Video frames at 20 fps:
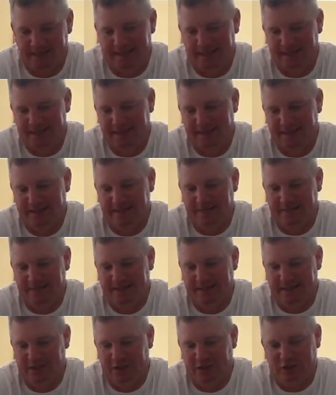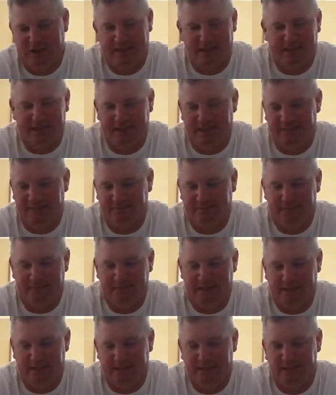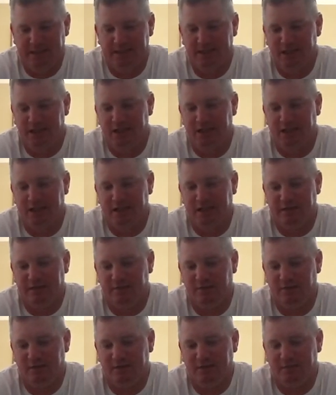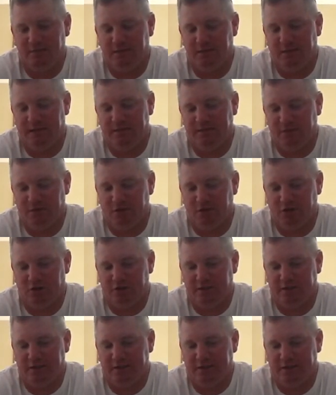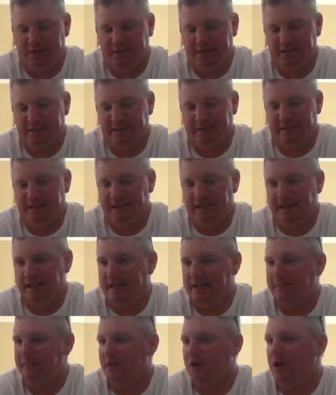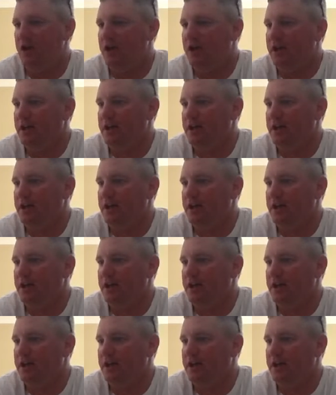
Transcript: I have a deal at my job where my boss says that I am not,